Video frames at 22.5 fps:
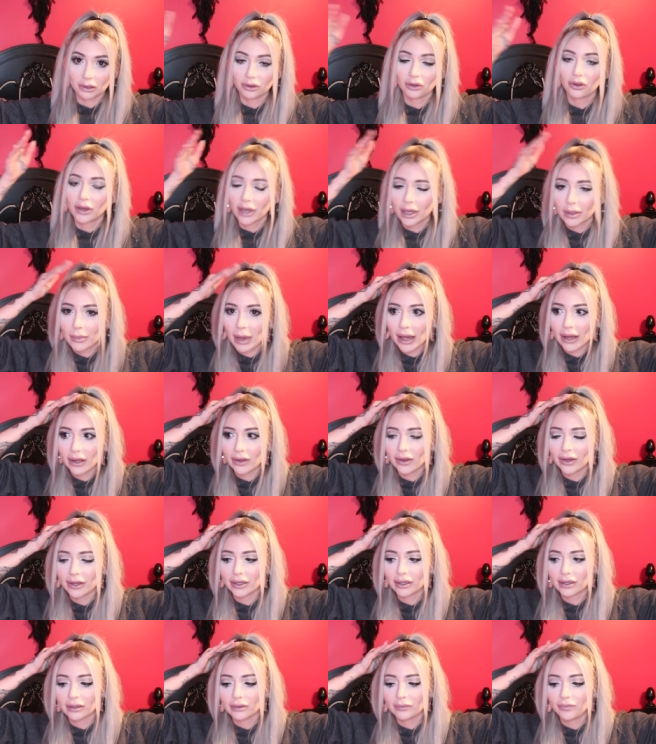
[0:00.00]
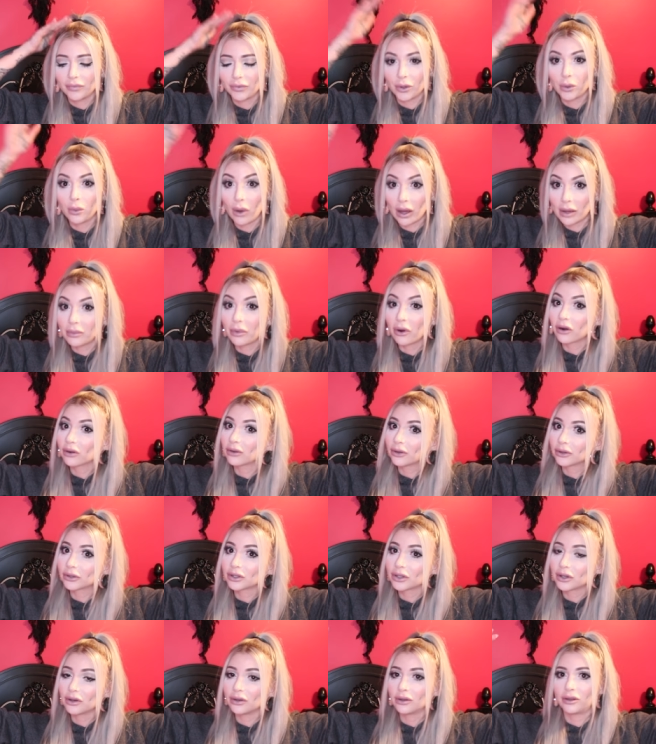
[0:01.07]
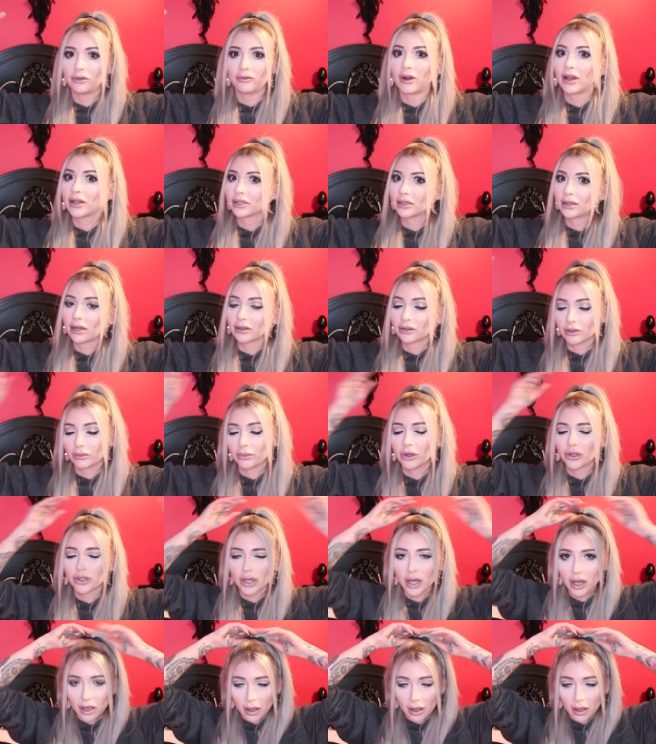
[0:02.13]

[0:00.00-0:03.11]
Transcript: Looking back like the white part looked good, the rest not so much.